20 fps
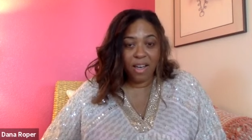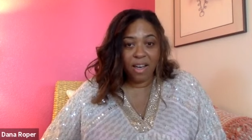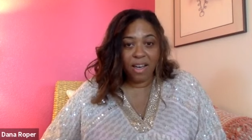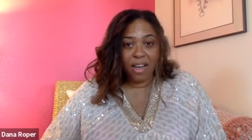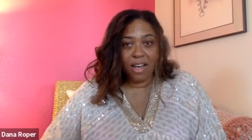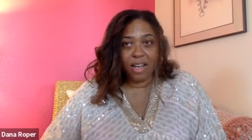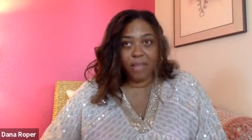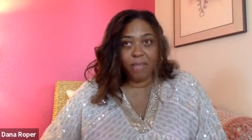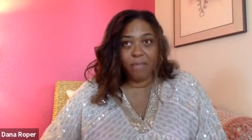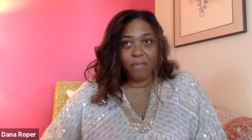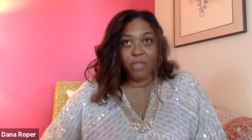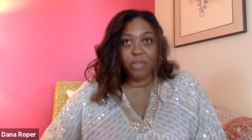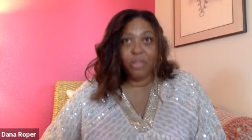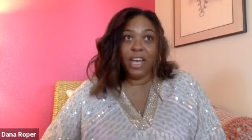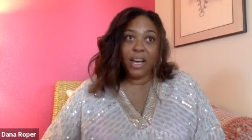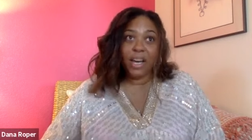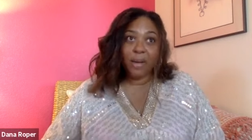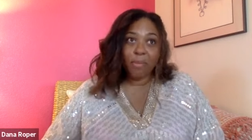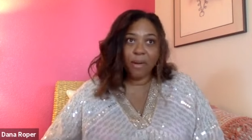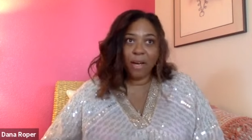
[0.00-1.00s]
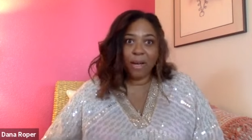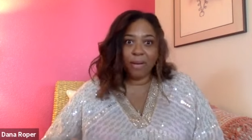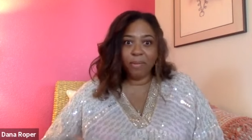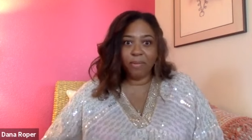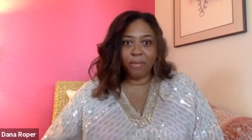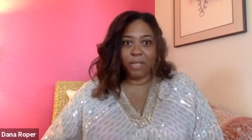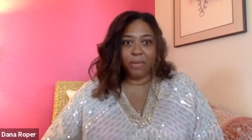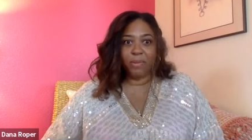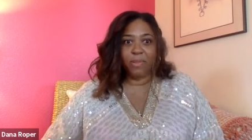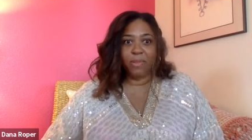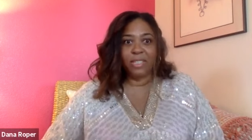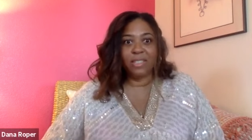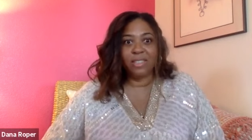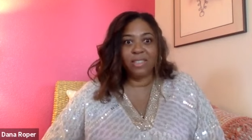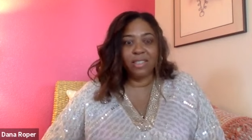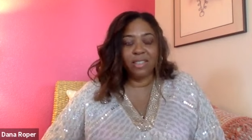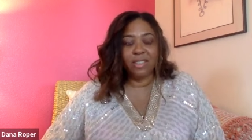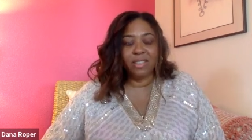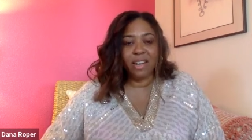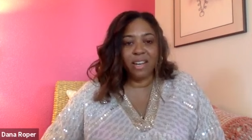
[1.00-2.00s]
Um, so that probably
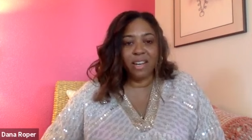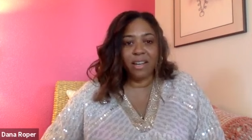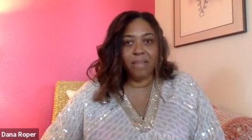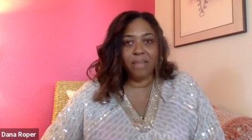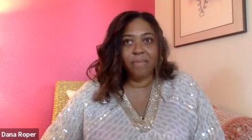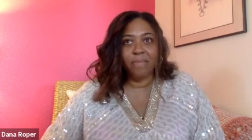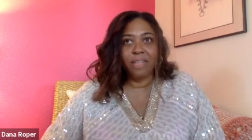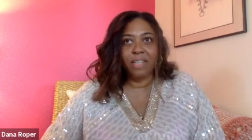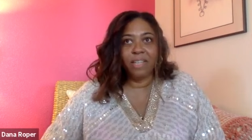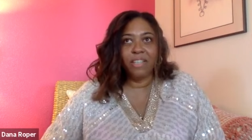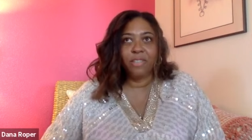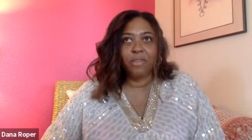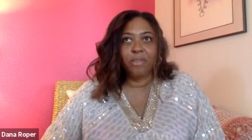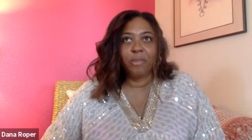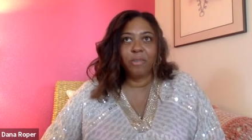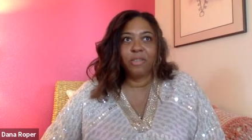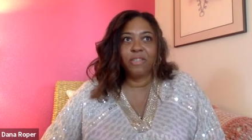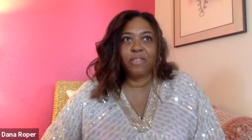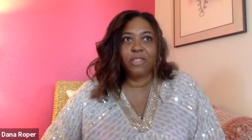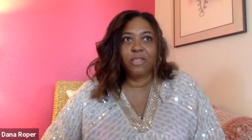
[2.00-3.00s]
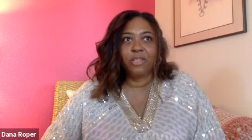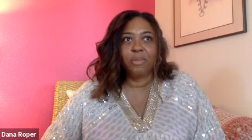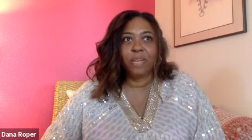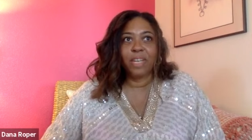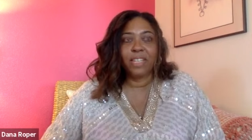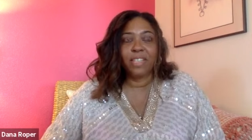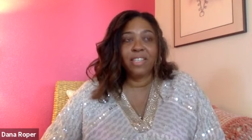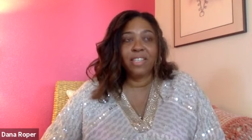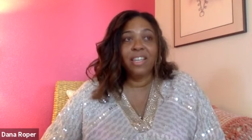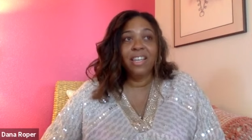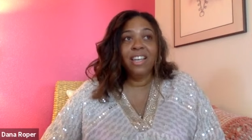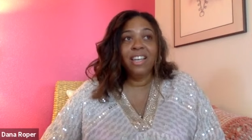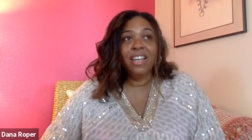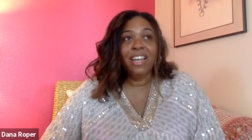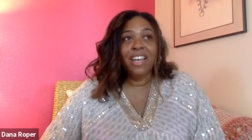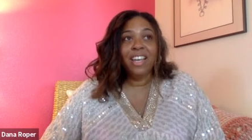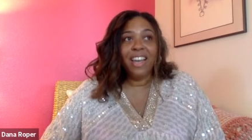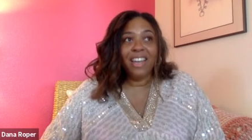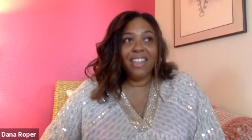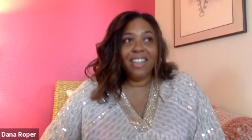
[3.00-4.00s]
was um, a little bit of a surprise.
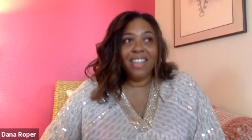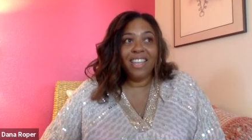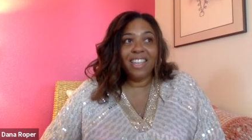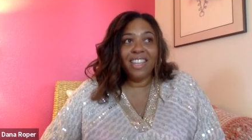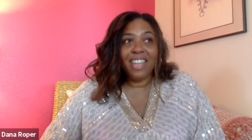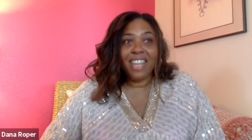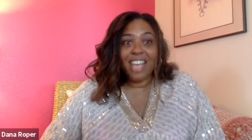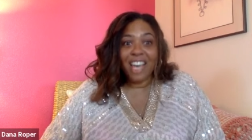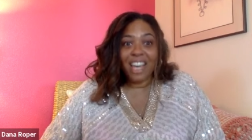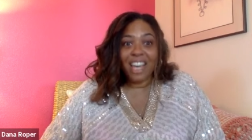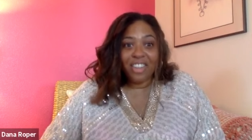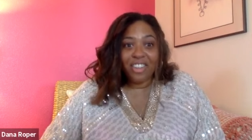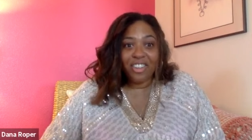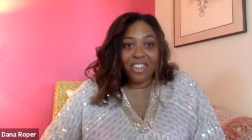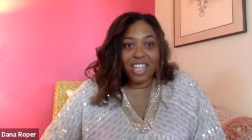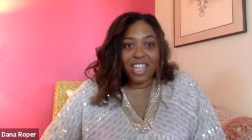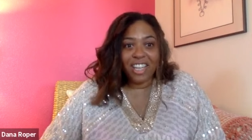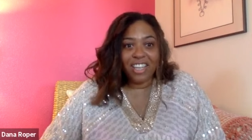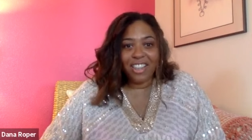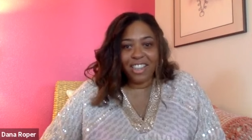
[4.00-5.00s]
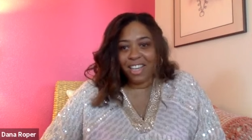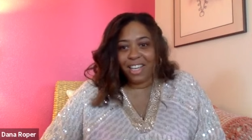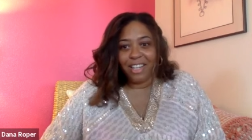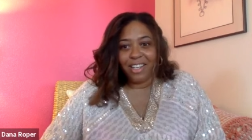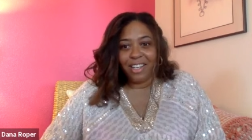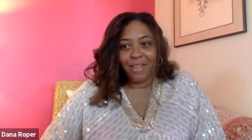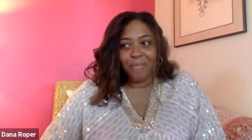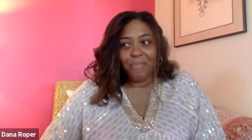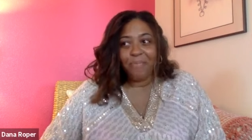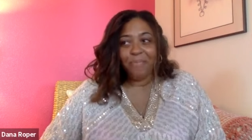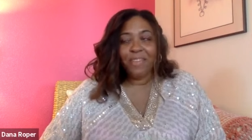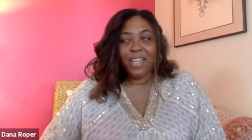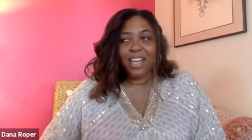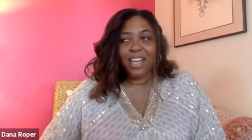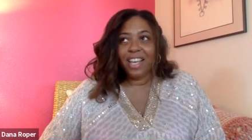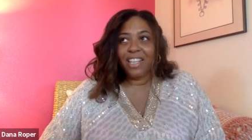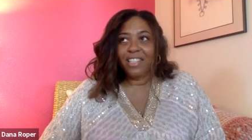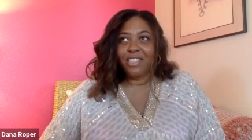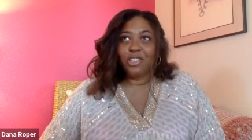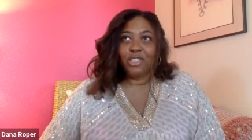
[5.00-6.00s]
I think the other thing that
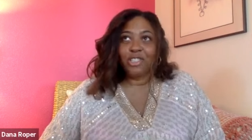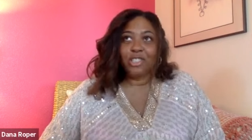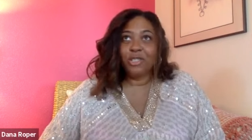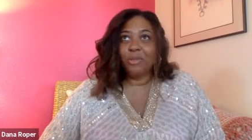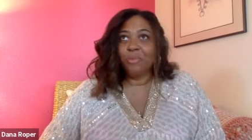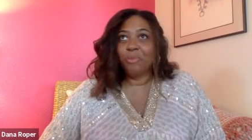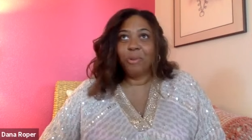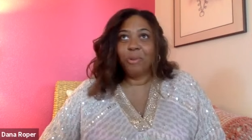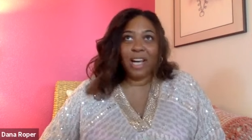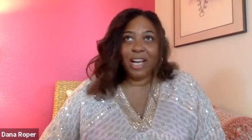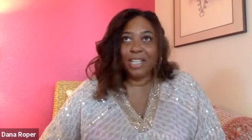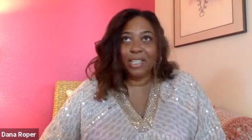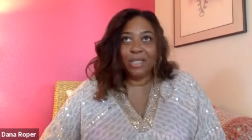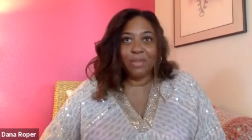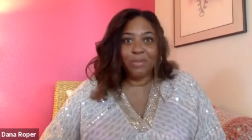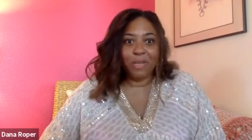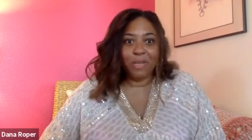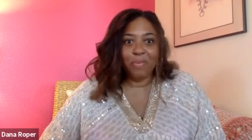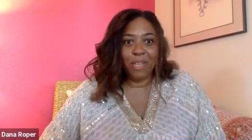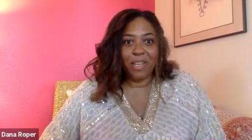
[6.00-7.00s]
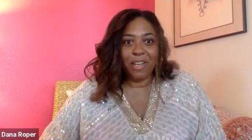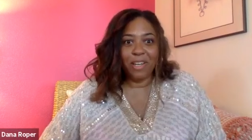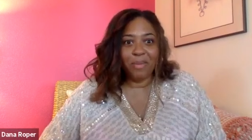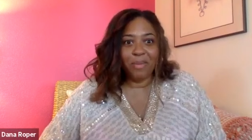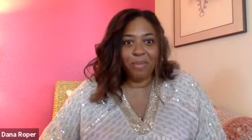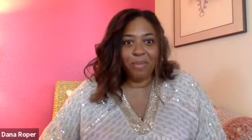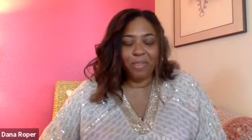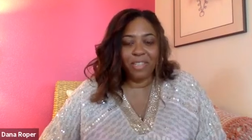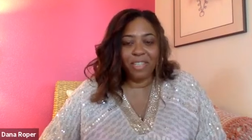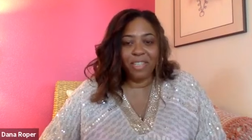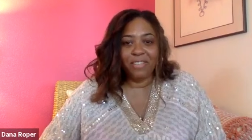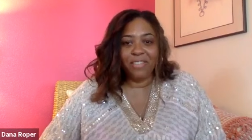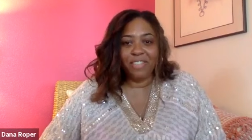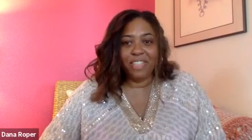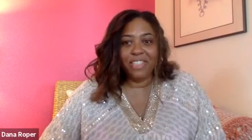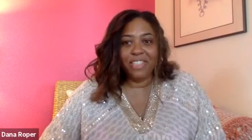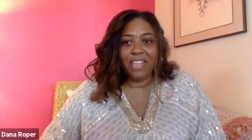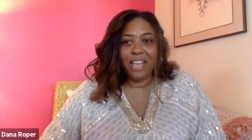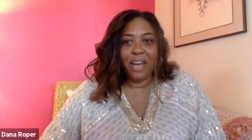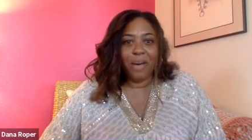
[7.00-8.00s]
has just surprised me beyond belief
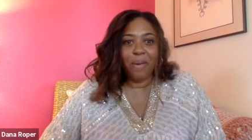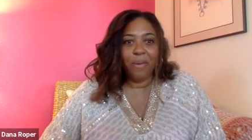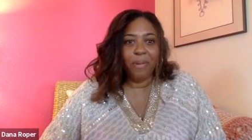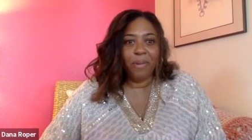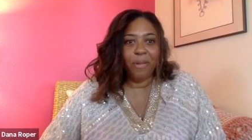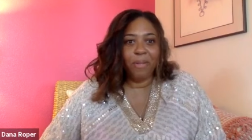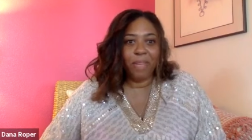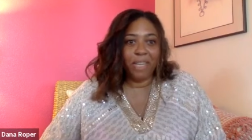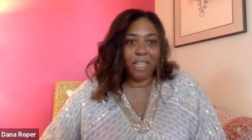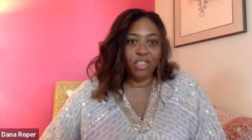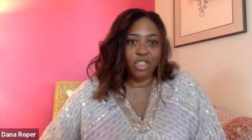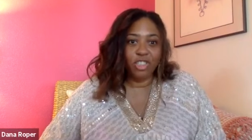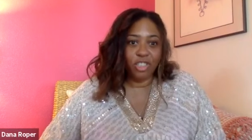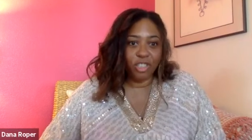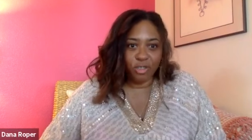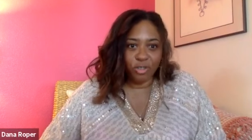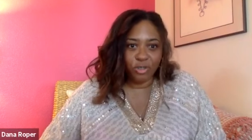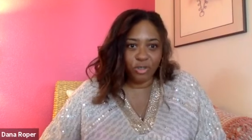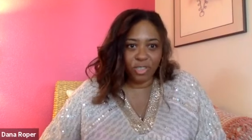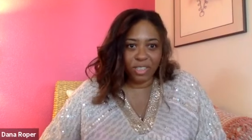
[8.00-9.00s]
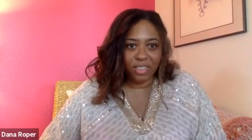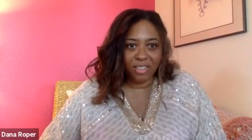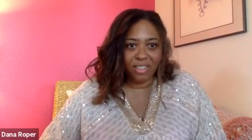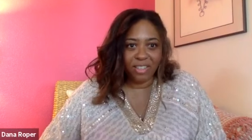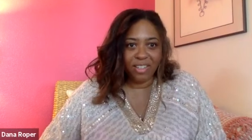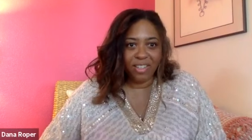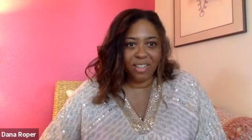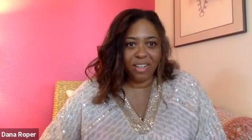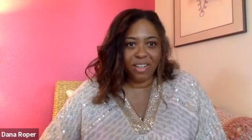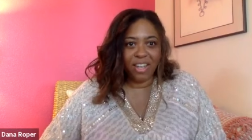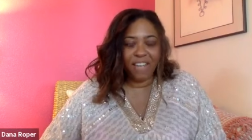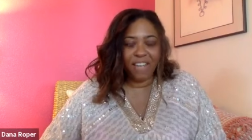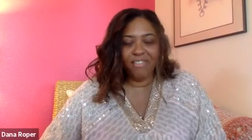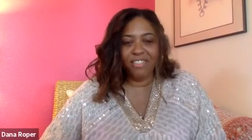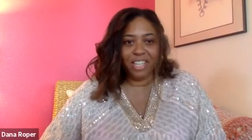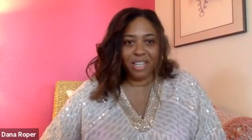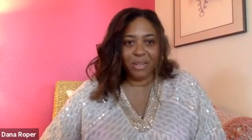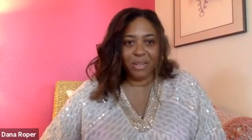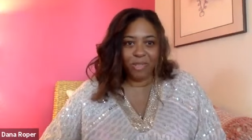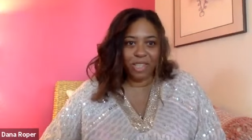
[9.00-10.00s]
is how well my children have
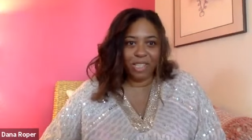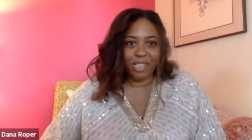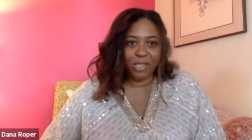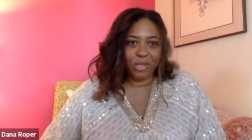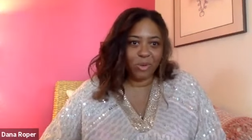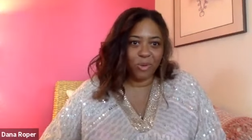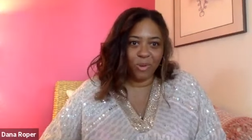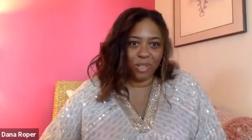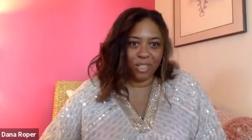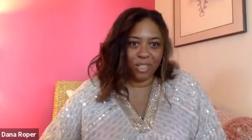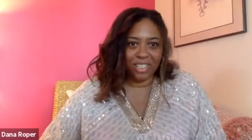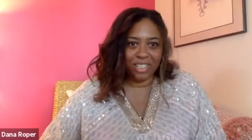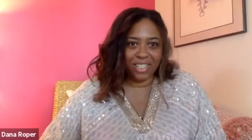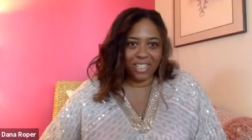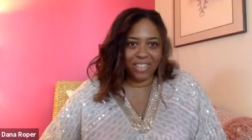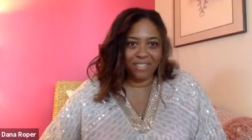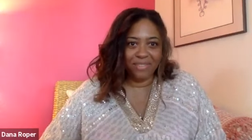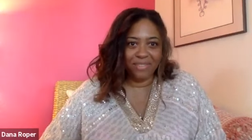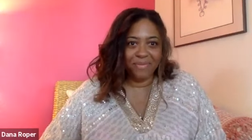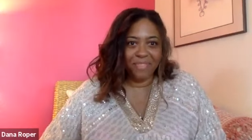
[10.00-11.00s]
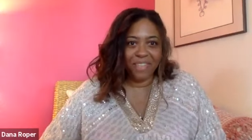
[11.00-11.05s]
done with this quarantine.